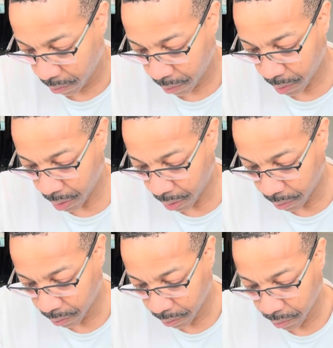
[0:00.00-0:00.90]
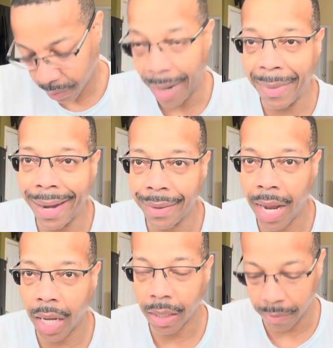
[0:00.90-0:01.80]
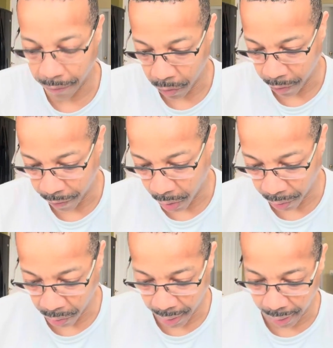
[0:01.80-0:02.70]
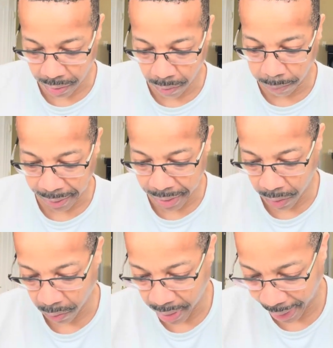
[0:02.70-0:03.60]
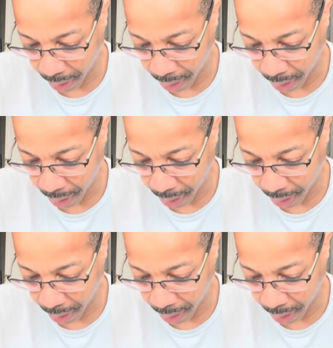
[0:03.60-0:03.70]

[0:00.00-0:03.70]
You know. Now, I'm not knocking if you don't do that, so please don't take it